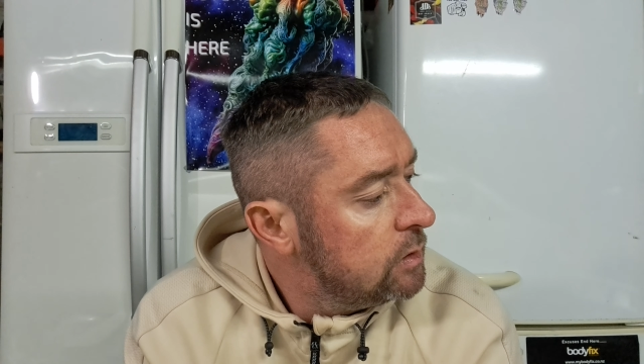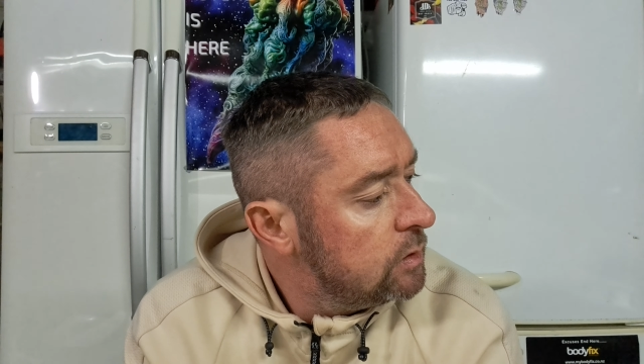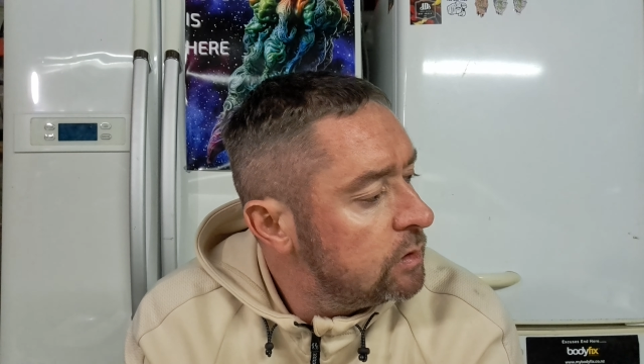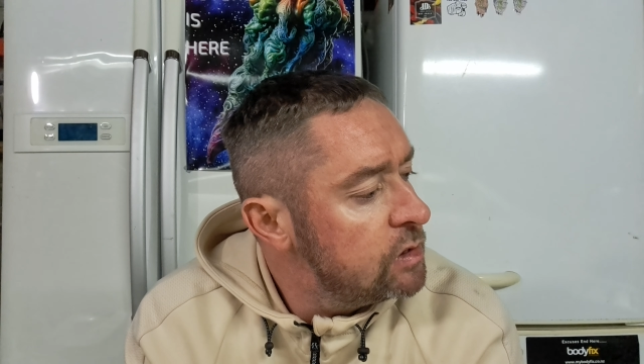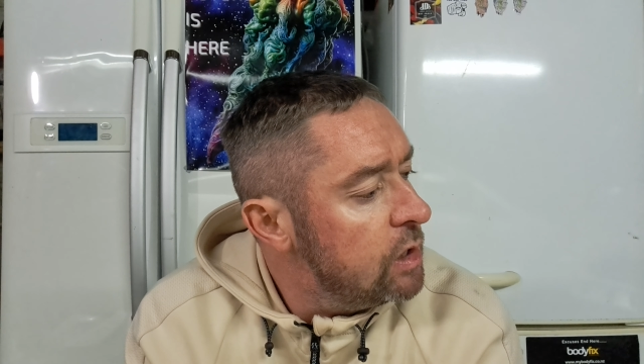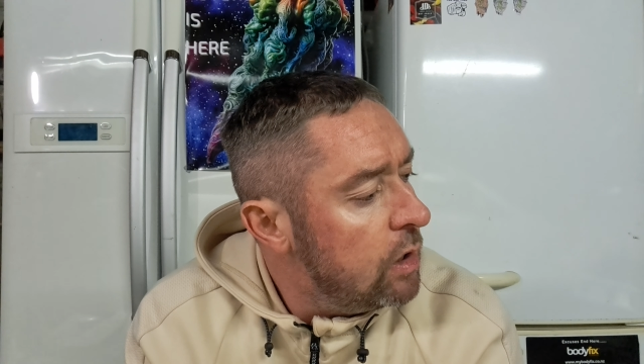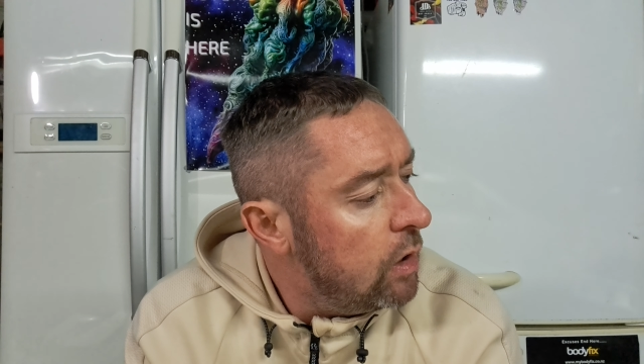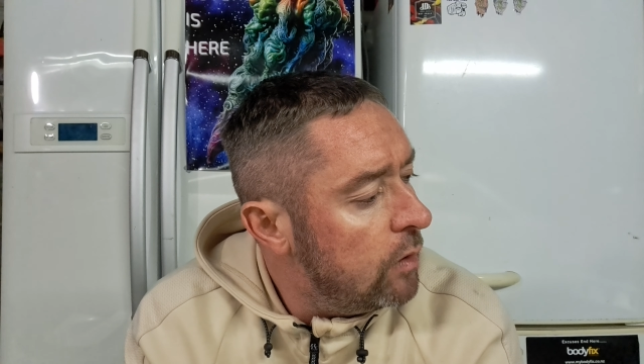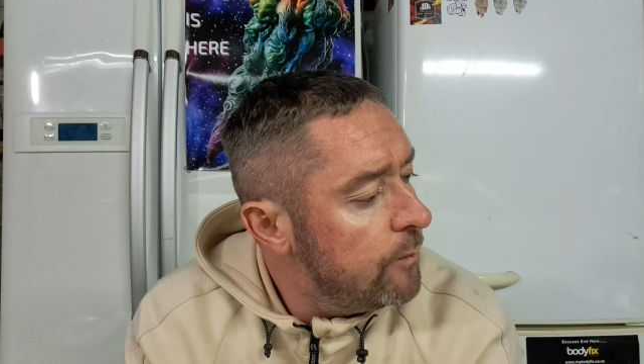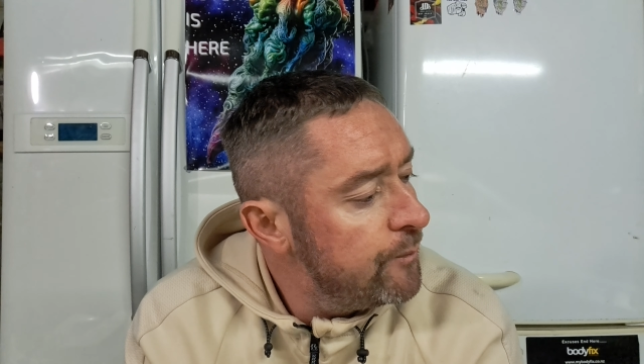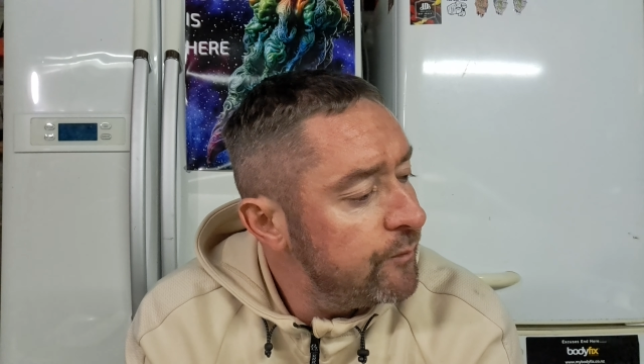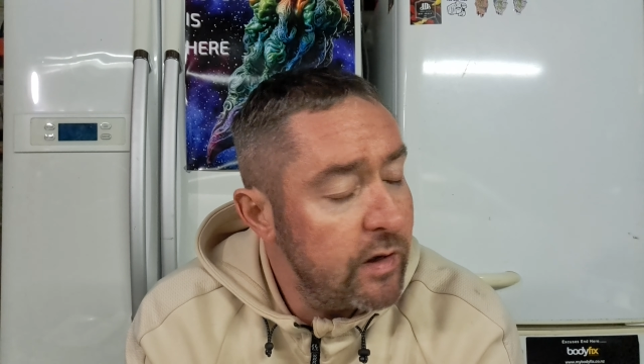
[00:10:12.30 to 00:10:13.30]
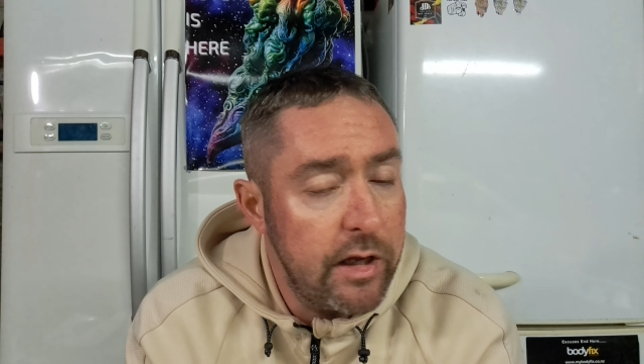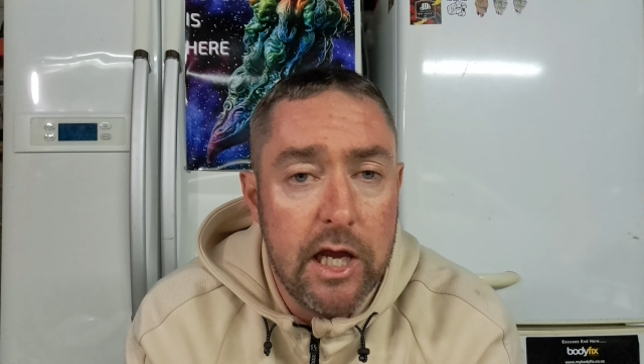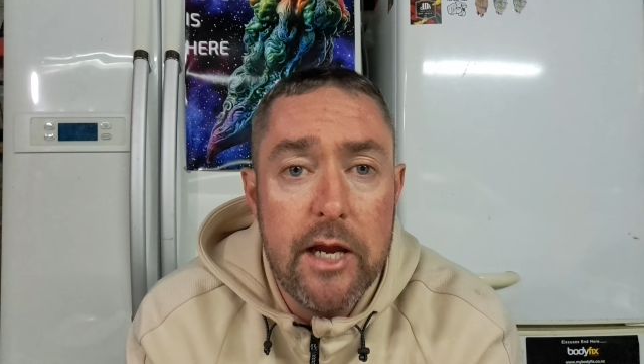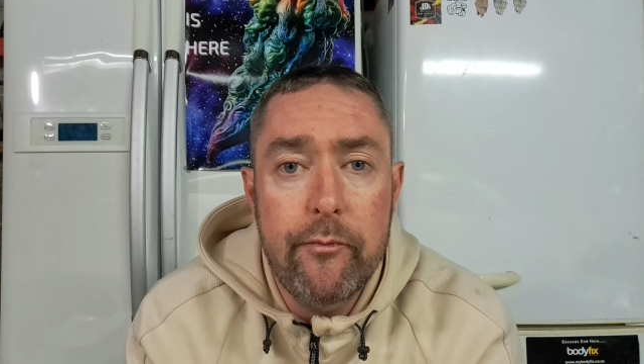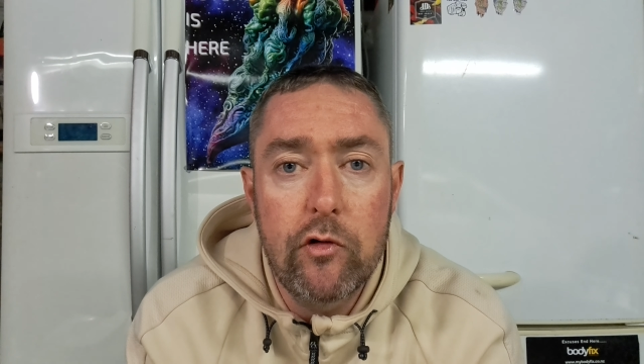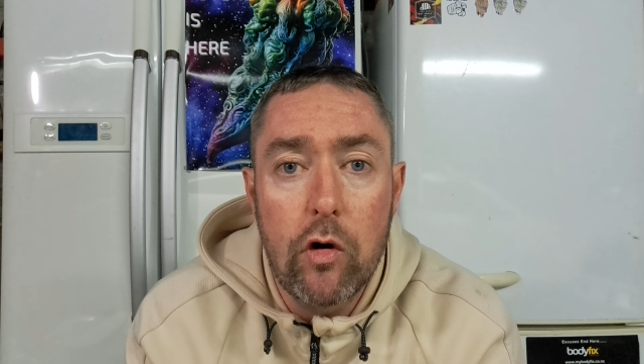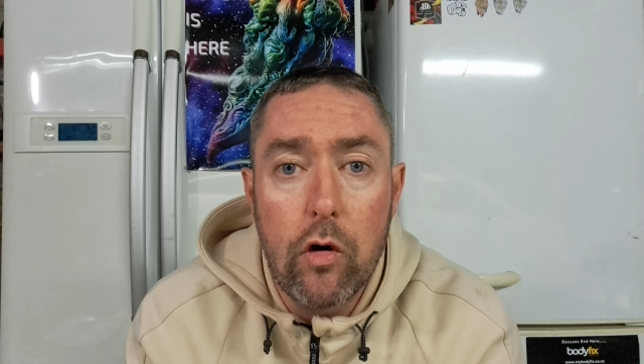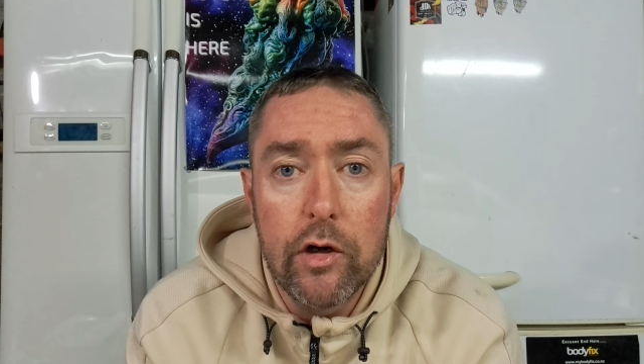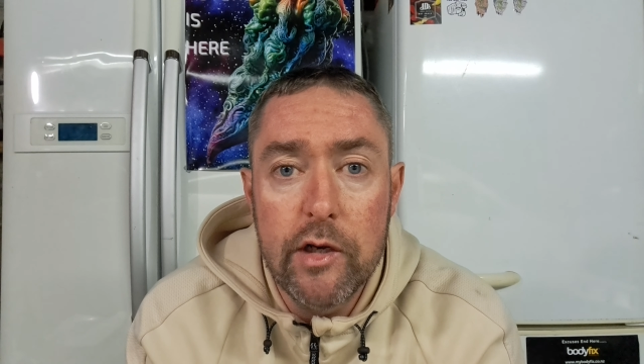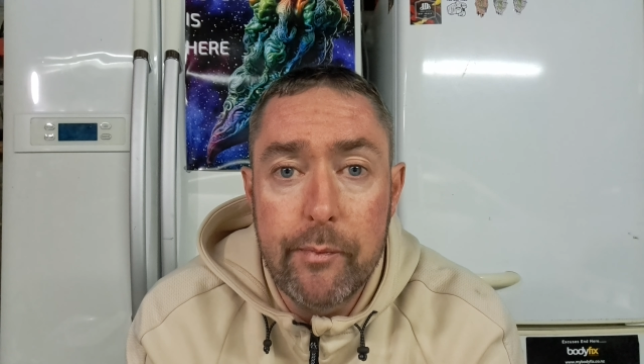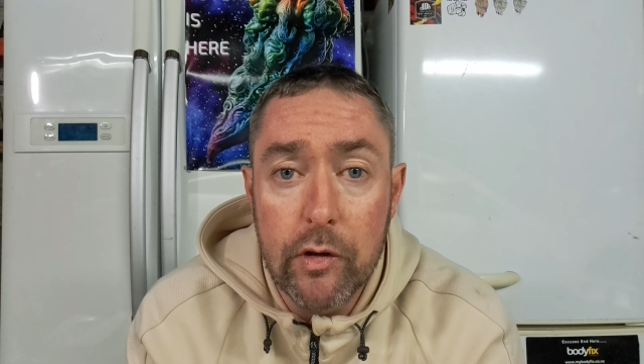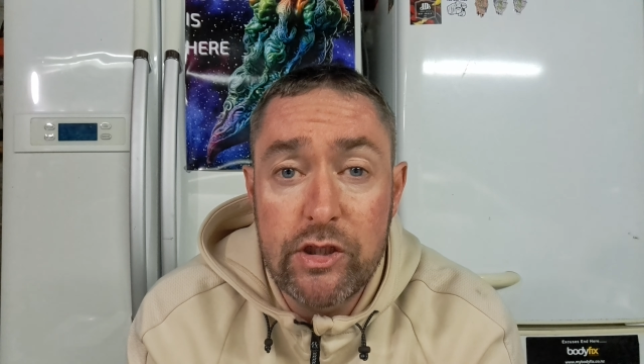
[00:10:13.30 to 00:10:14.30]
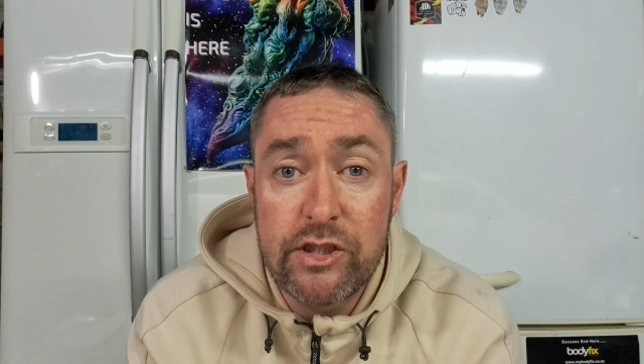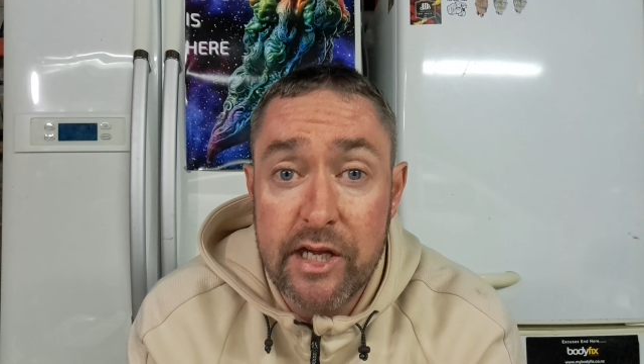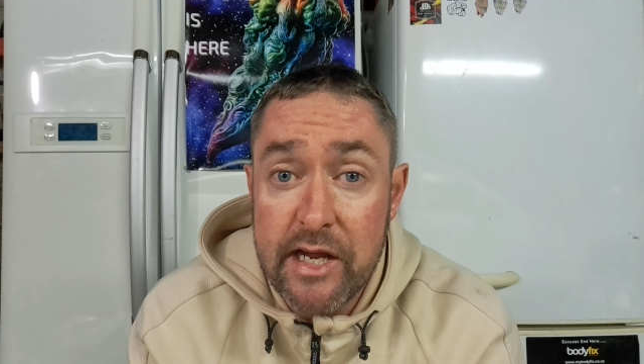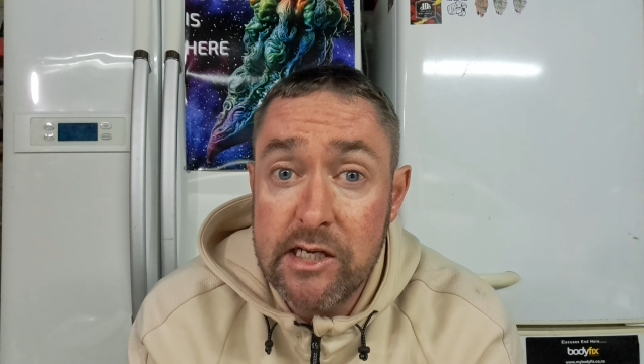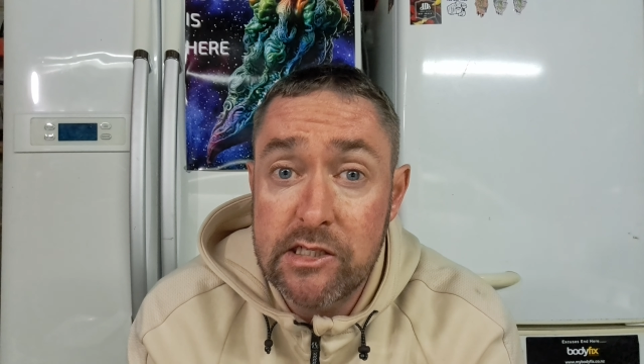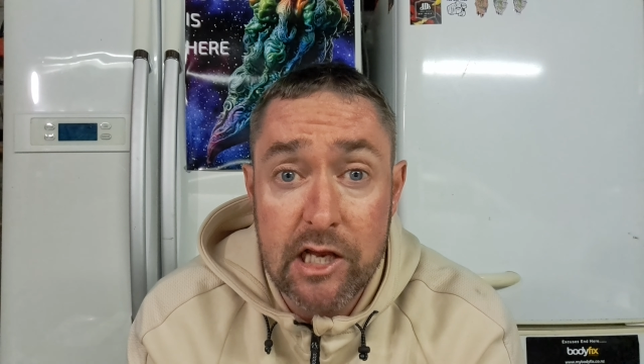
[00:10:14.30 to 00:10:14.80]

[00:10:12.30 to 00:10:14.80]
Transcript: So keep growing the butch teas,